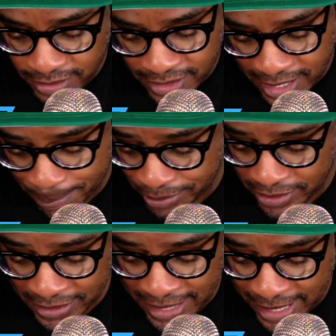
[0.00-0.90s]
I put
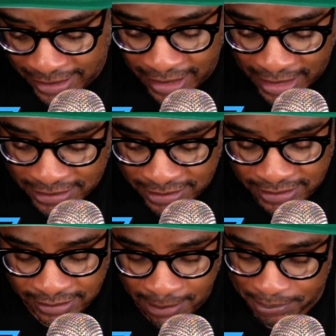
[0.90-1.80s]
out a lot of content.
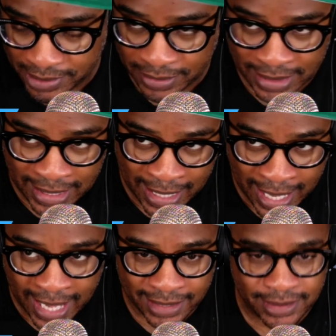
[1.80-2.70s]
I put out a
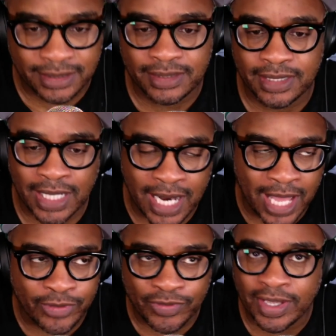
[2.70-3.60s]
lot
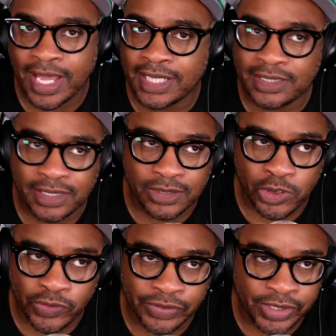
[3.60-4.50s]
of content
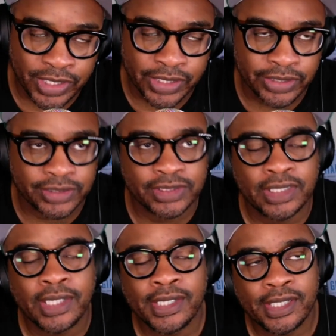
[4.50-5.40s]
over the years.
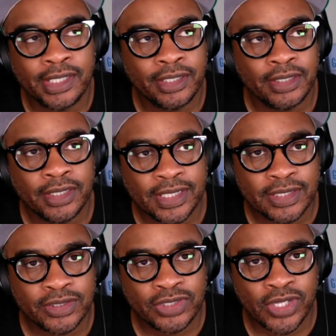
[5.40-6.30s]

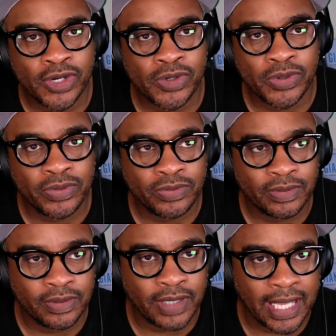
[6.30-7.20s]
So
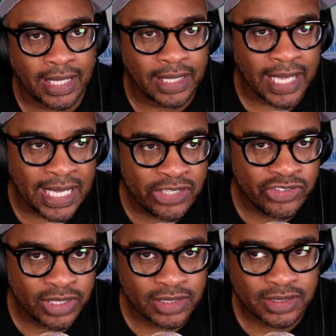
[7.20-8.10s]

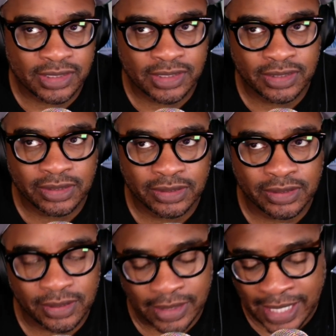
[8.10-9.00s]
agents
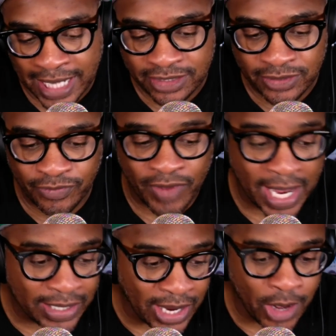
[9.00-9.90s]
like to
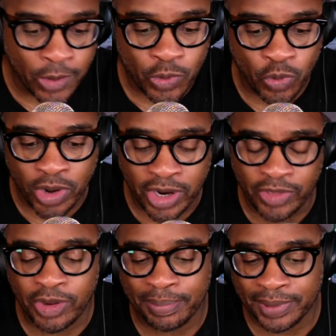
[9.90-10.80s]
find out where
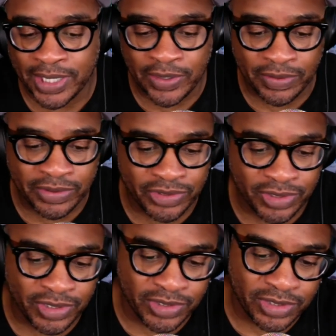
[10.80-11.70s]
their players
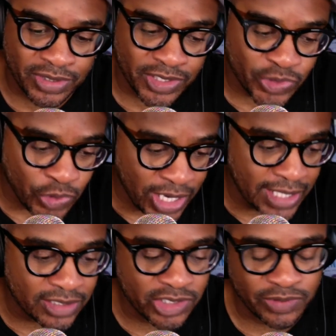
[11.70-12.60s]
is
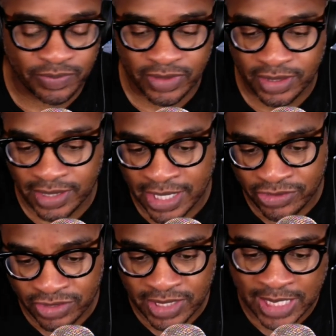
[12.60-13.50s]
ranked.
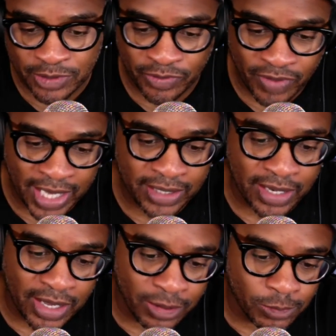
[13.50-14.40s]
Agents like to find
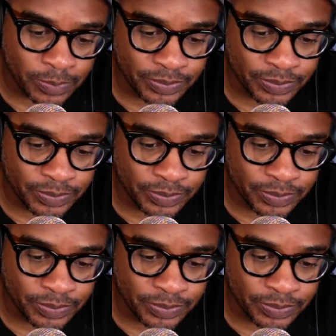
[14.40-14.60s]
out,